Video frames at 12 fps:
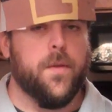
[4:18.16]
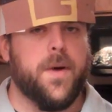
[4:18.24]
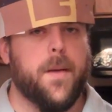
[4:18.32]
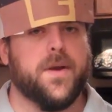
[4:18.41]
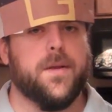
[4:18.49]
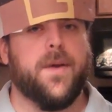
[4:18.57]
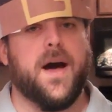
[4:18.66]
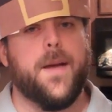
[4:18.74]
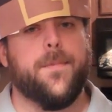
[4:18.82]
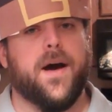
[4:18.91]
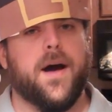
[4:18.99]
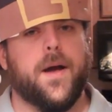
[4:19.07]
pumpkin pie
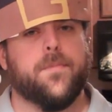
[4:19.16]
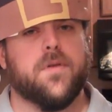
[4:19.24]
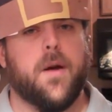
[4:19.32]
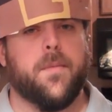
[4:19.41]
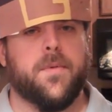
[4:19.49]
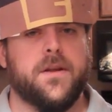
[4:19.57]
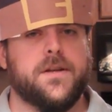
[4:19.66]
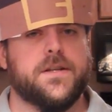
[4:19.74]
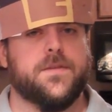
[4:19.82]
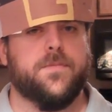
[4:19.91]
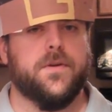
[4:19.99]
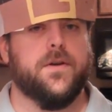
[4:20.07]
pie probably
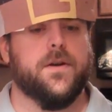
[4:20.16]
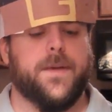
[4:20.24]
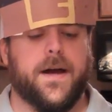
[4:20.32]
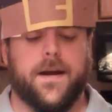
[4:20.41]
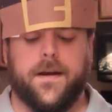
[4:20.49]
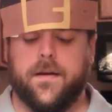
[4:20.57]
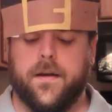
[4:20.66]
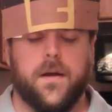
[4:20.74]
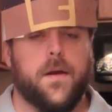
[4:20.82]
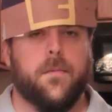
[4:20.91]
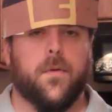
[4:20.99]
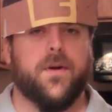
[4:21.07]
just blew your mind.
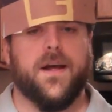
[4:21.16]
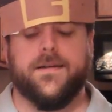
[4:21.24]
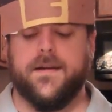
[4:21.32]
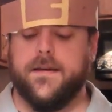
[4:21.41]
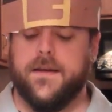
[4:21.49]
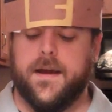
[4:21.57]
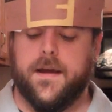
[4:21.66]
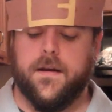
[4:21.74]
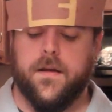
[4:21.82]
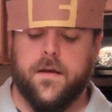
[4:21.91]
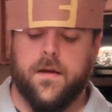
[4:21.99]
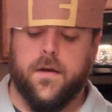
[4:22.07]
But we're not done
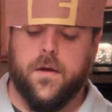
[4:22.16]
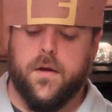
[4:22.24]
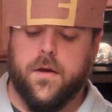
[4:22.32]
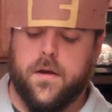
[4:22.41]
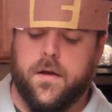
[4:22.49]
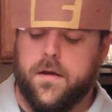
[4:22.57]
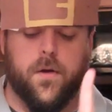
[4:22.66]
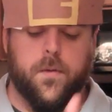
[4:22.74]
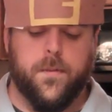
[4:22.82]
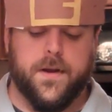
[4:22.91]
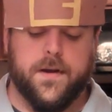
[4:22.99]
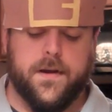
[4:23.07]
yet.
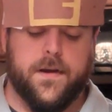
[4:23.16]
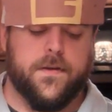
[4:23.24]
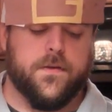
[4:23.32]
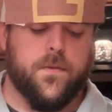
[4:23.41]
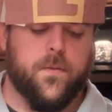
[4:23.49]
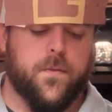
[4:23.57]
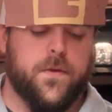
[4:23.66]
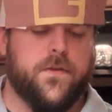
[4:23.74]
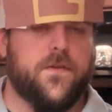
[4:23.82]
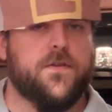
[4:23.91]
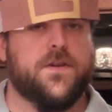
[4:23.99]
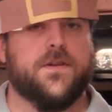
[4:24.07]
Because this
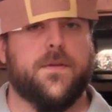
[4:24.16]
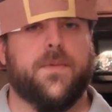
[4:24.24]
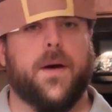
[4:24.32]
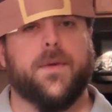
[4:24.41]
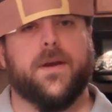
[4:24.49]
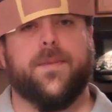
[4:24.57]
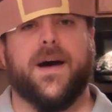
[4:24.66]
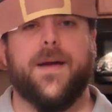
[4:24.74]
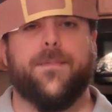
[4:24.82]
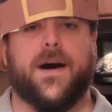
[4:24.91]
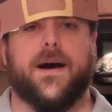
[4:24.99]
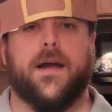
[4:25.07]
isn't just a pumpkin pie
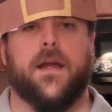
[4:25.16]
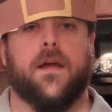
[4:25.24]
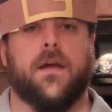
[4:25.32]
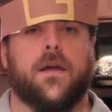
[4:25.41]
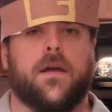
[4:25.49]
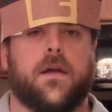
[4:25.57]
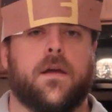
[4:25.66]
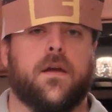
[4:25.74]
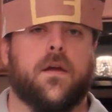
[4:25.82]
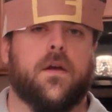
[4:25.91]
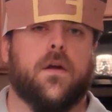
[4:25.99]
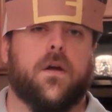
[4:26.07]
pie.
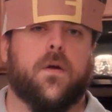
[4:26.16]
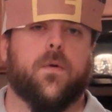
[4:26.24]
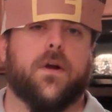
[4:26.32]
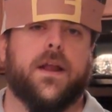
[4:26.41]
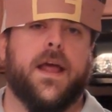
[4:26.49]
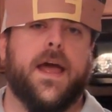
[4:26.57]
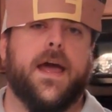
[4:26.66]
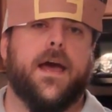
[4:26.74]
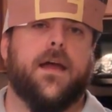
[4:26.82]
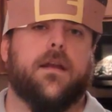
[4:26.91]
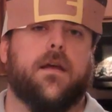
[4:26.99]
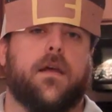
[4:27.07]
We're going to
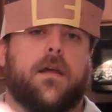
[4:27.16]
add